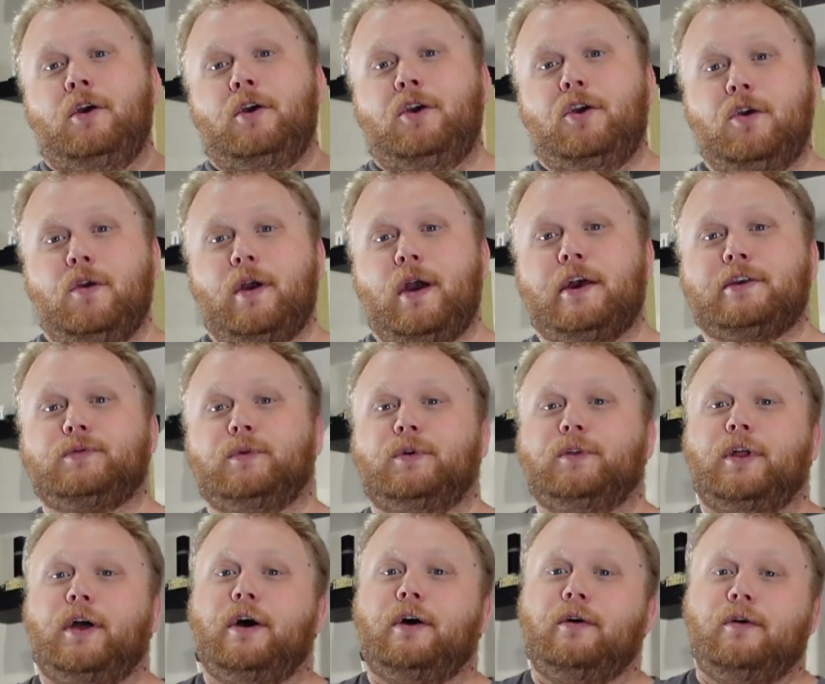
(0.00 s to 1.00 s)
you guys will
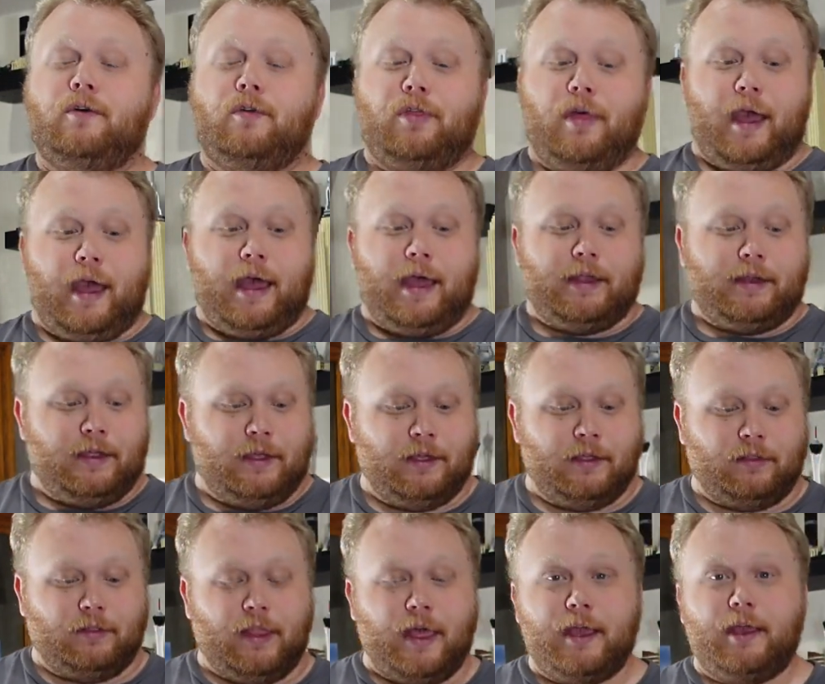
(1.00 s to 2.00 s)
know that
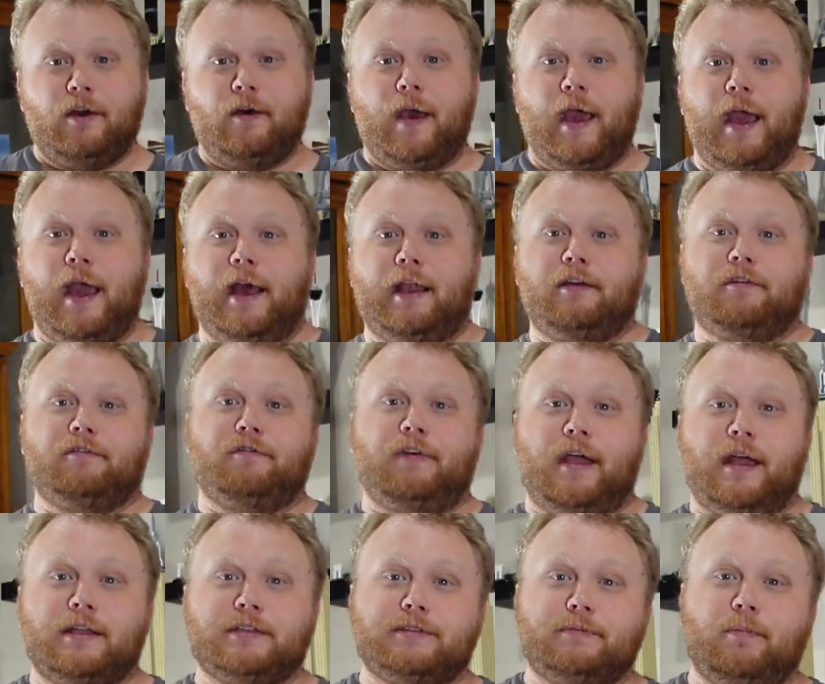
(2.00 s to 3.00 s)
Lego had
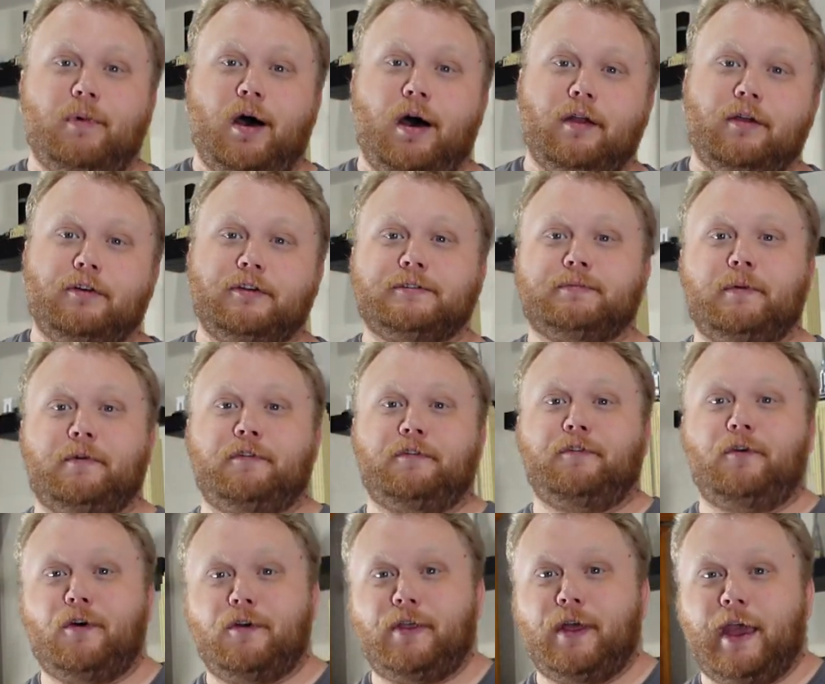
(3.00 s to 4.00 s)
advanced models
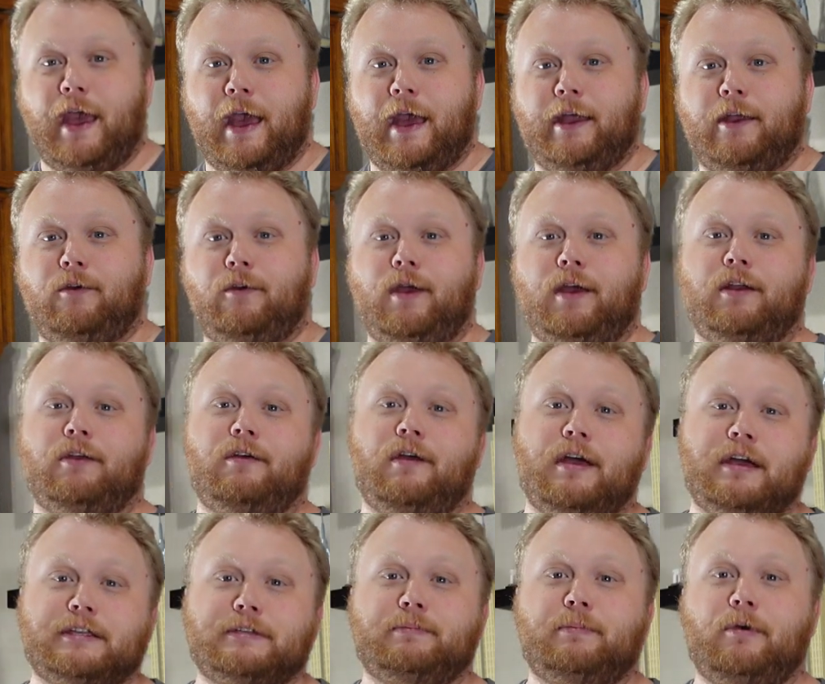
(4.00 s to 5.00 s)
before they had Creator
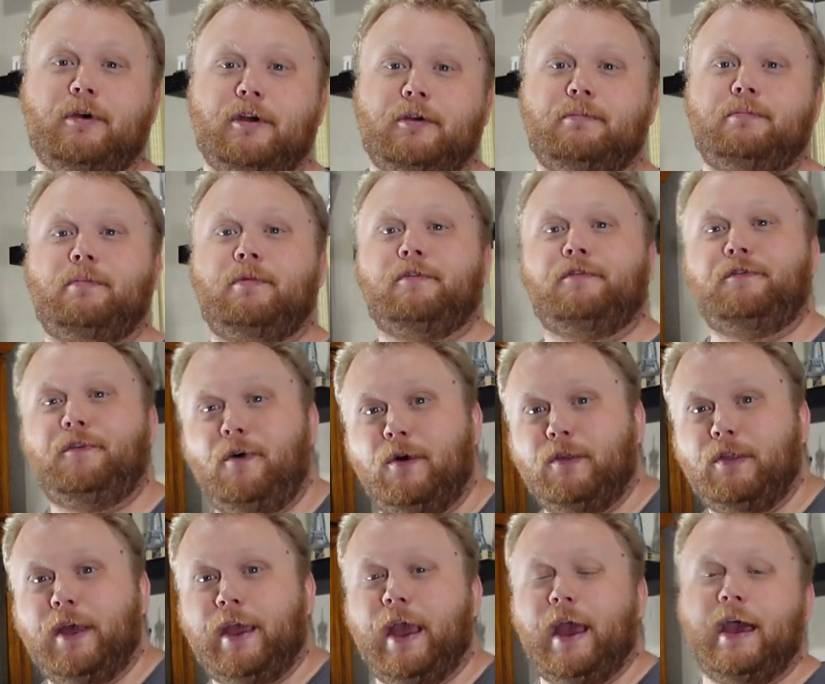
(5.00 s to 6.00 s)
Expert,
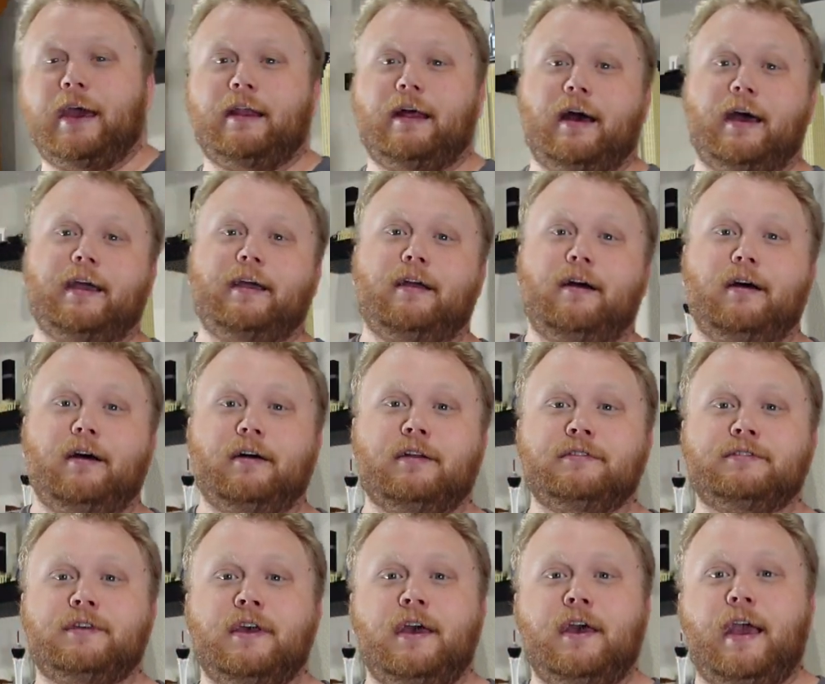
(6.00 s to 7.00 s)
before they had
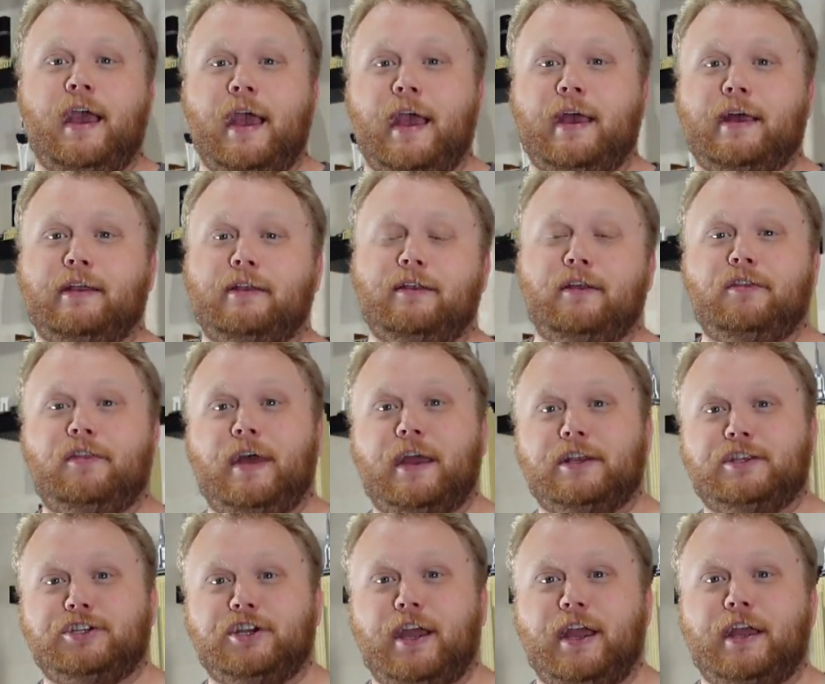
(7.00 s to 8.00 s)
icons, and
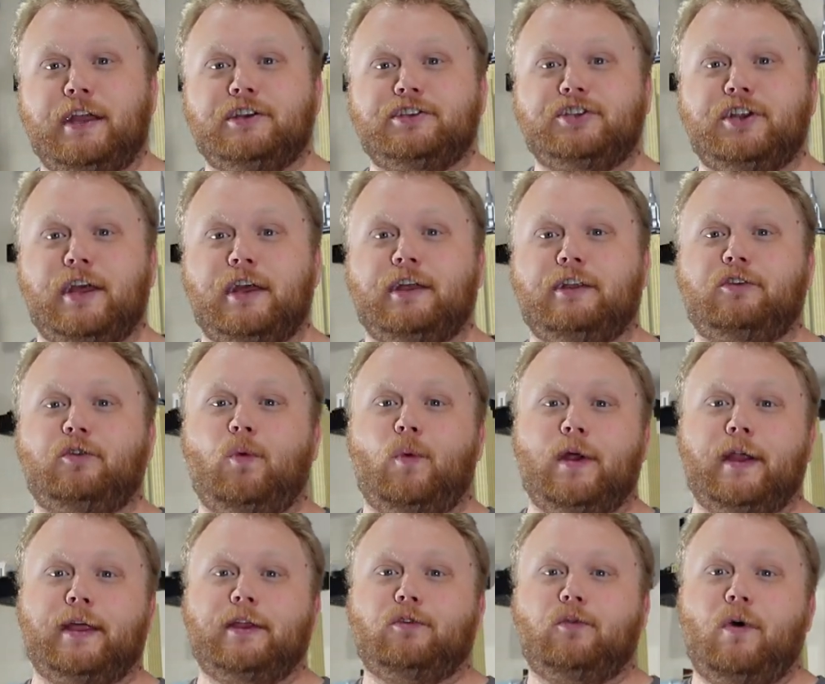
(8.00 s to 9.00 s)
they changed in
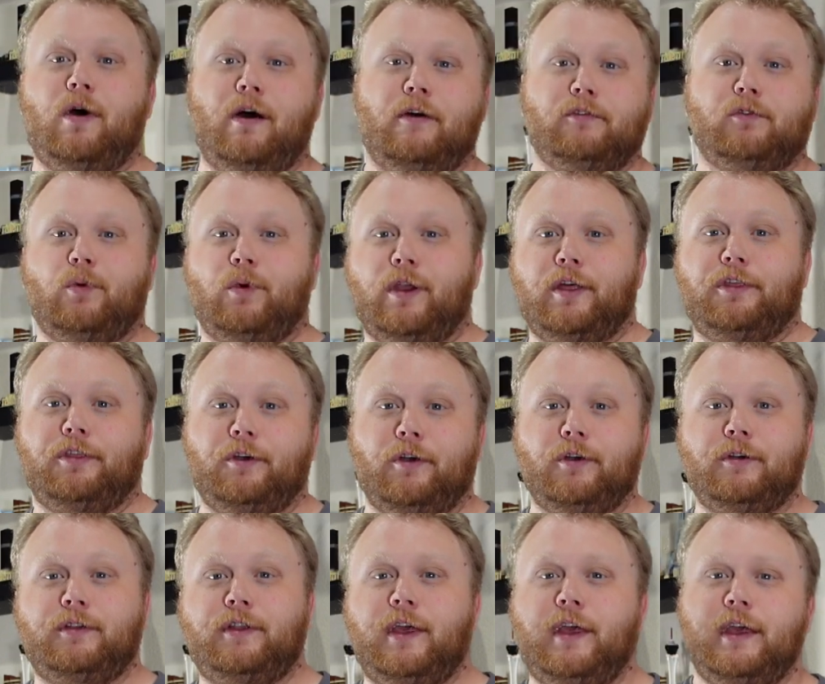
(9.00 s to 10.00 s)
2012,
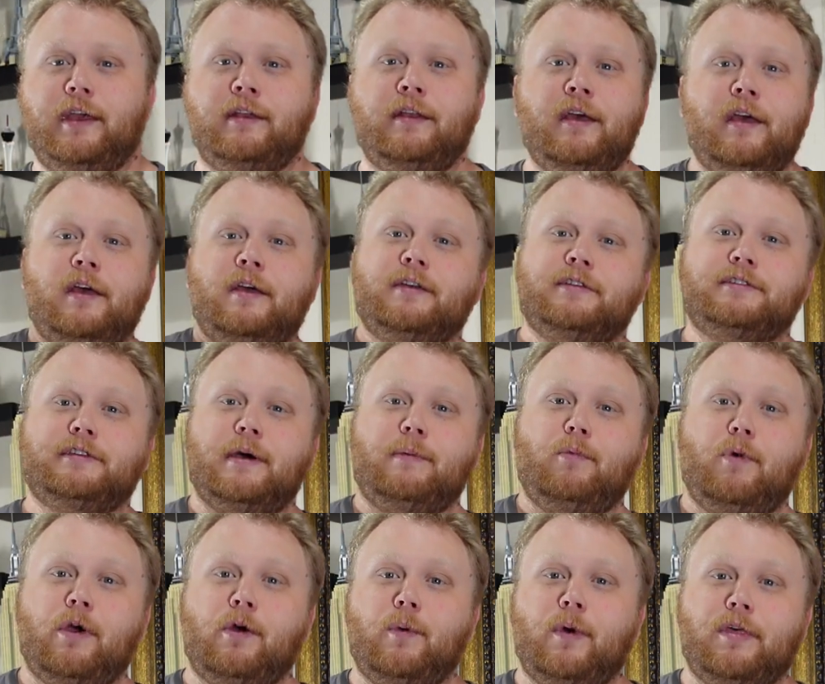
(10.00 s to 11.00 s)
2013,
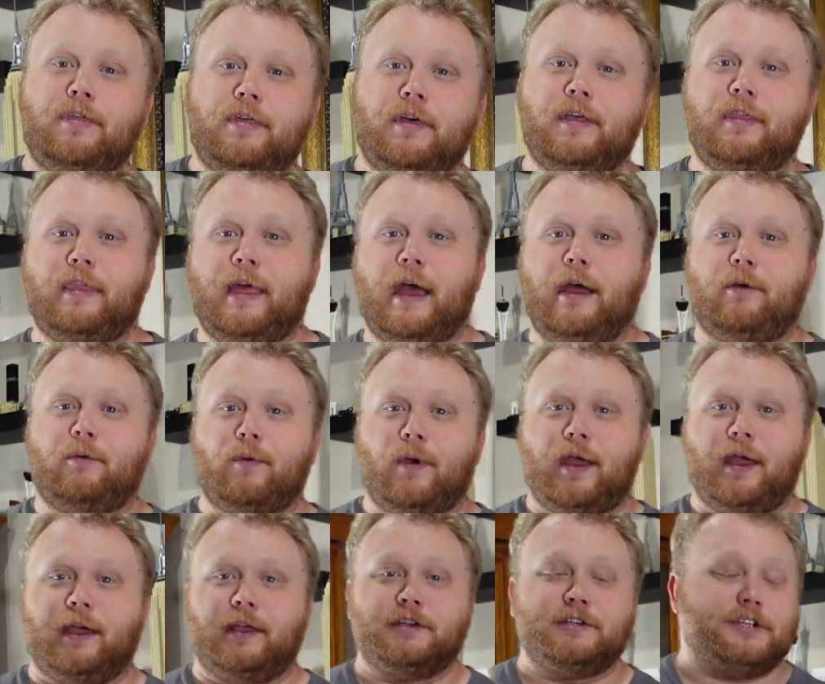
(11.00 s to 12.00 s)
somewhere within that
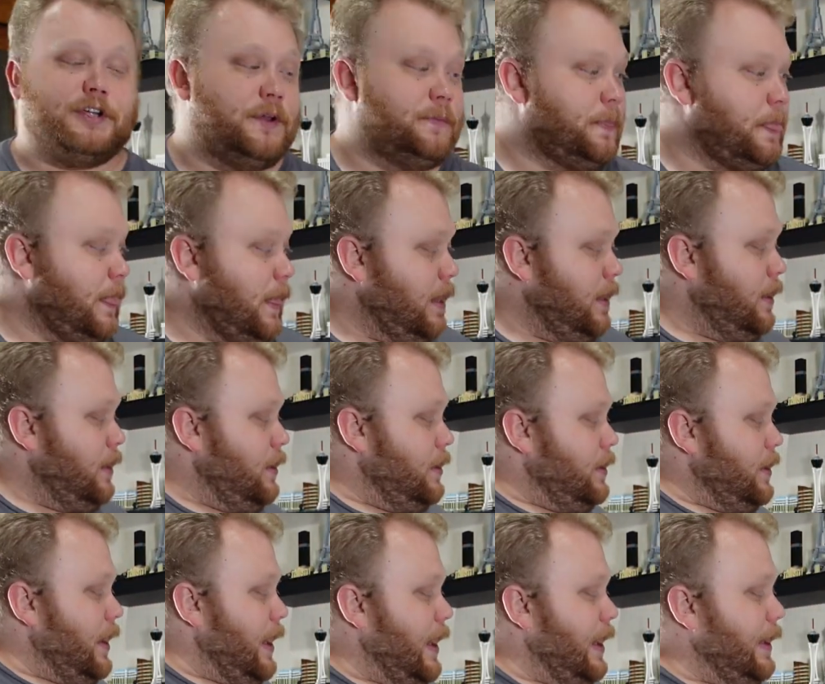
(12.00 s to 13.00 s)
range.
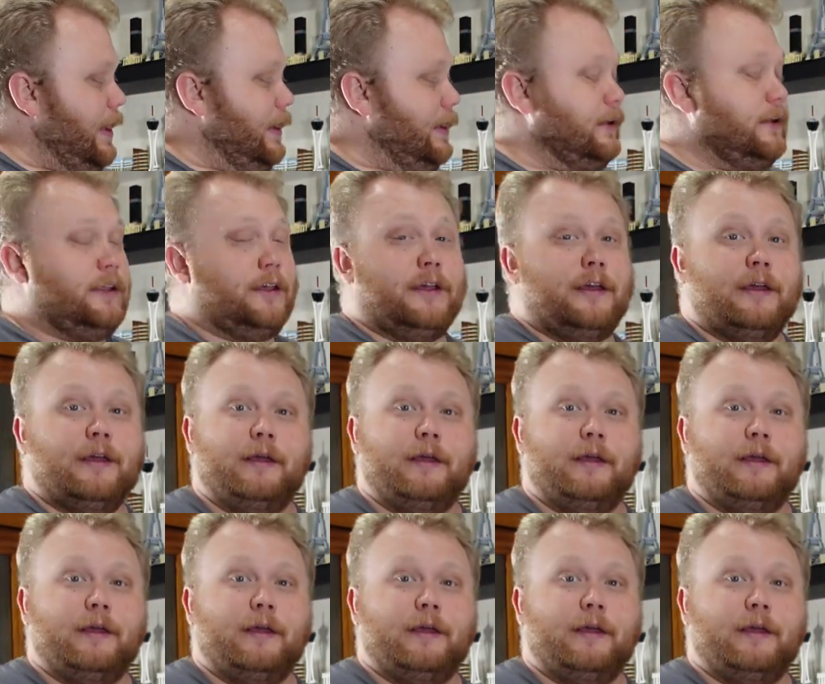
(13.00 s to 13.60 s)
And